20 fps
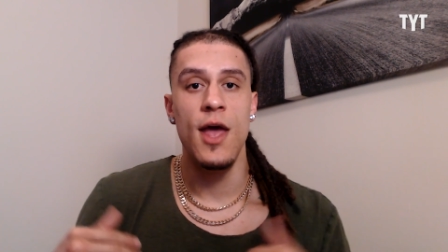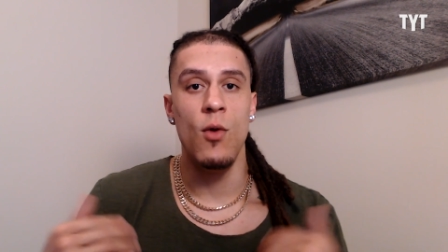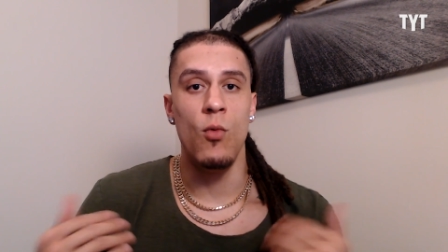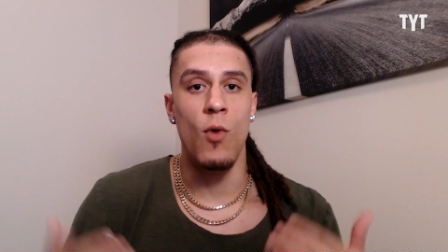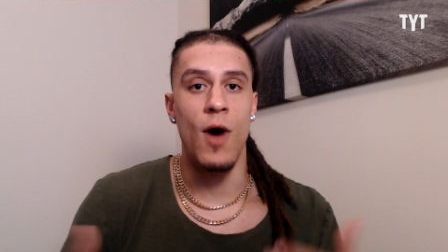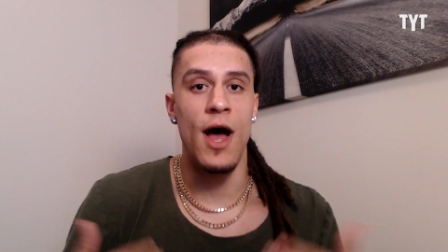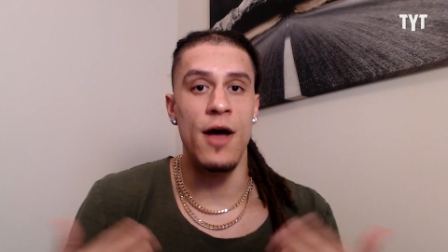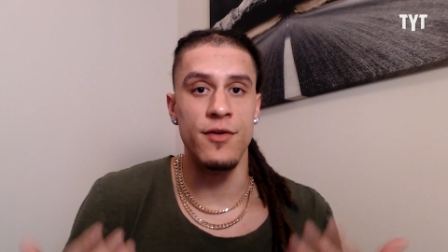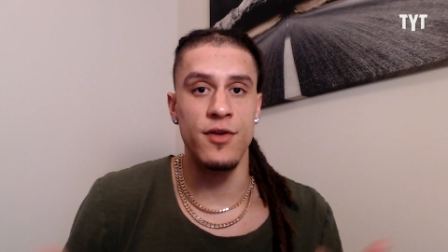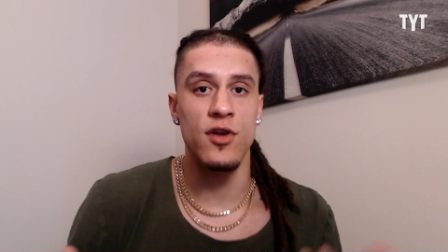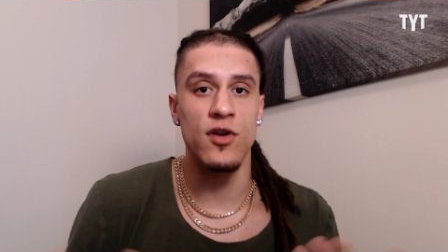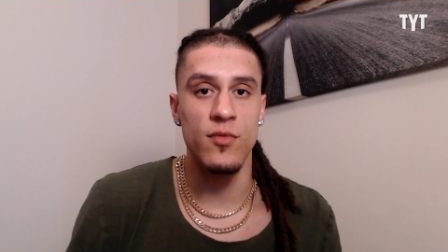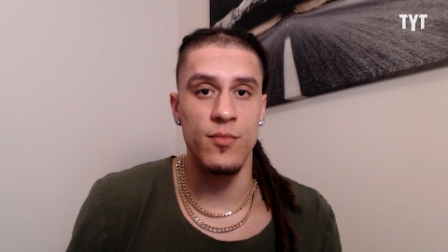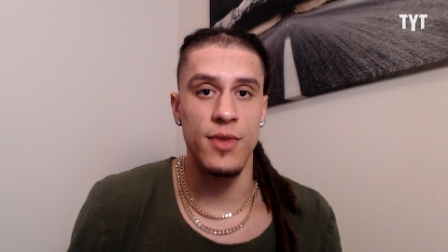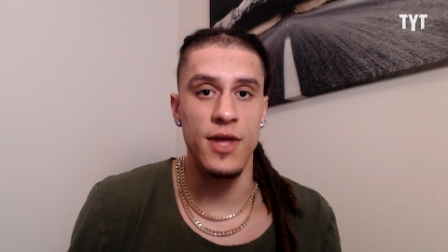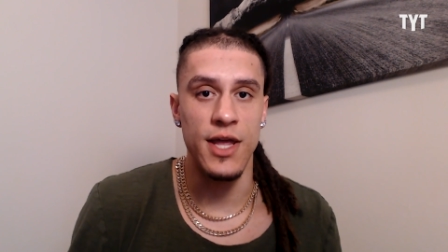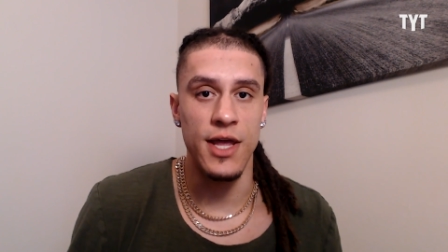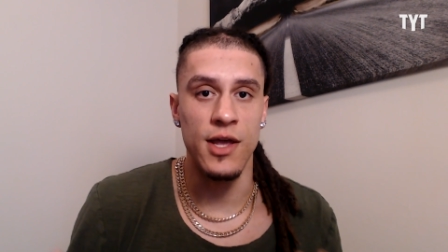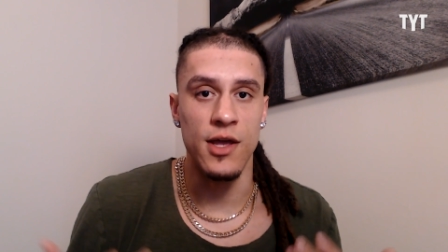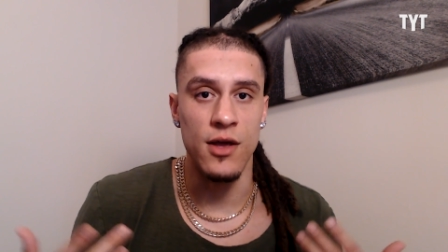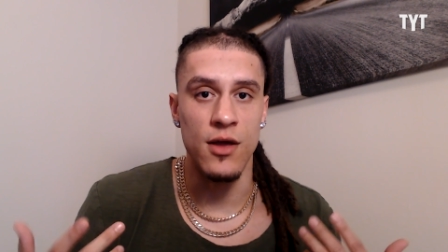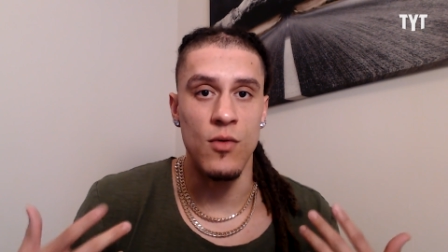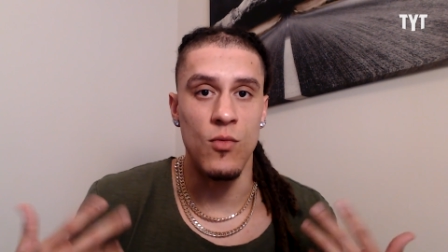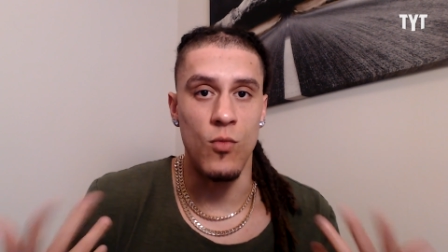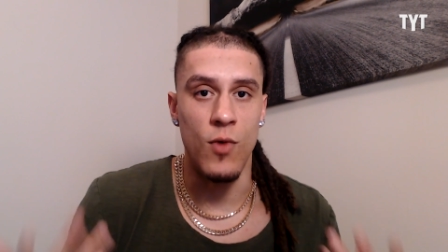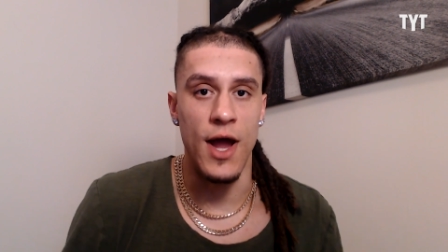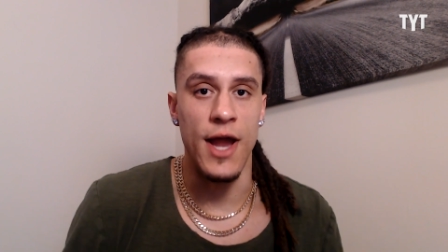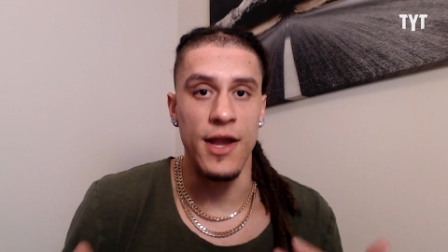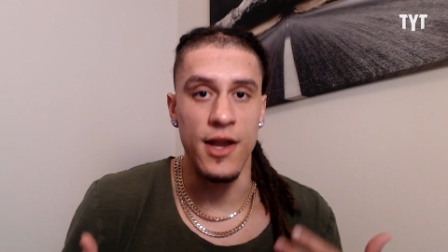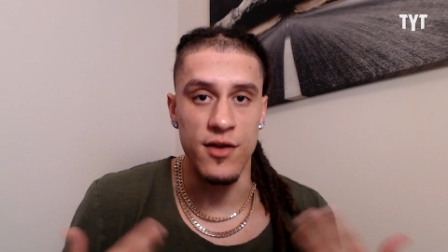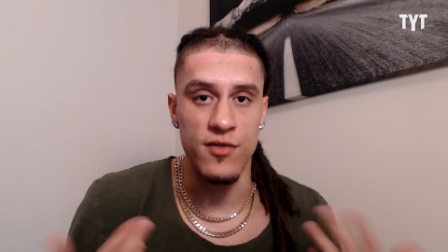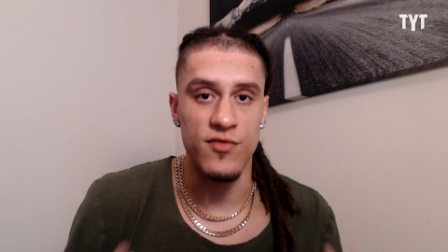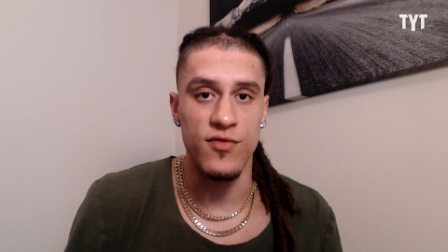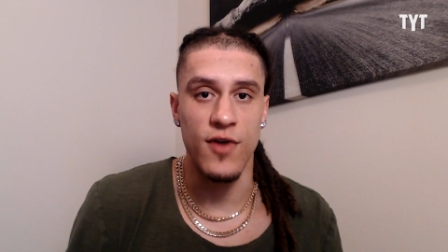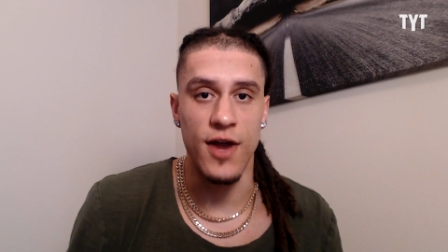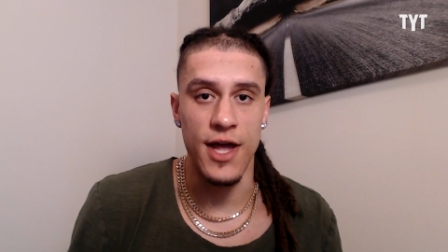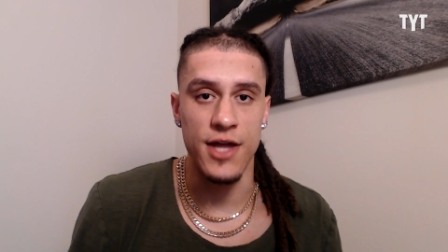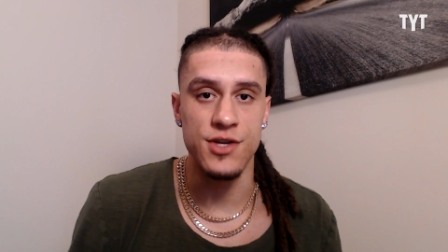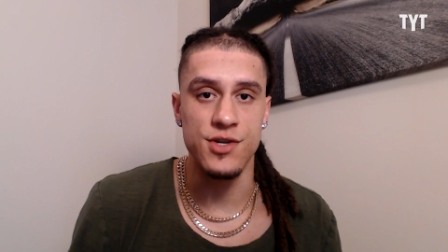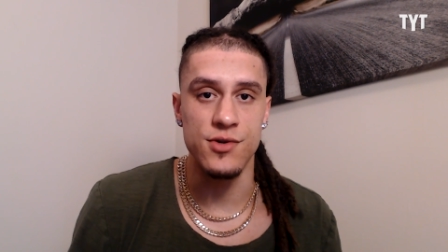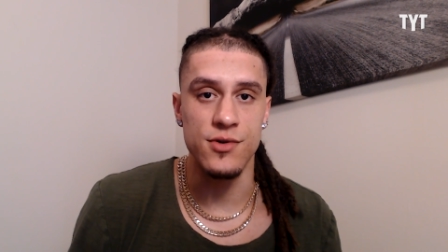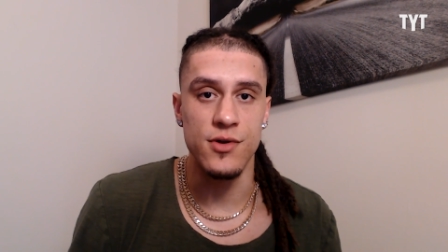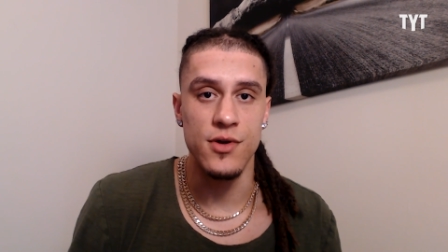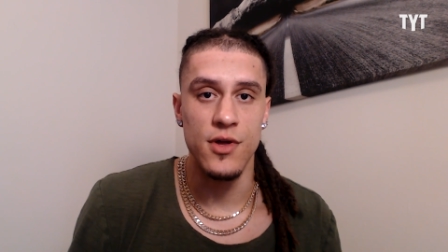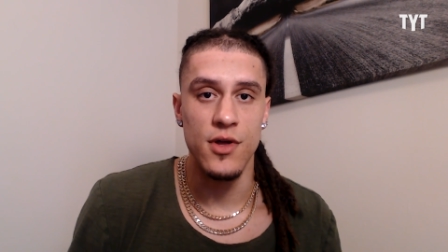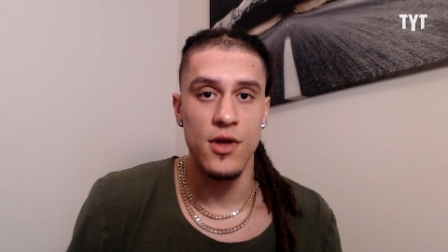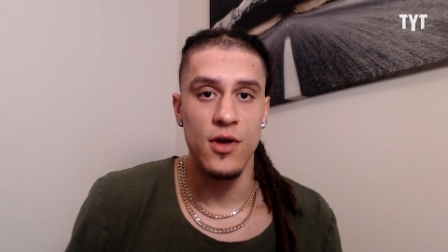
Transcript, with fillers: while you're being white and fragile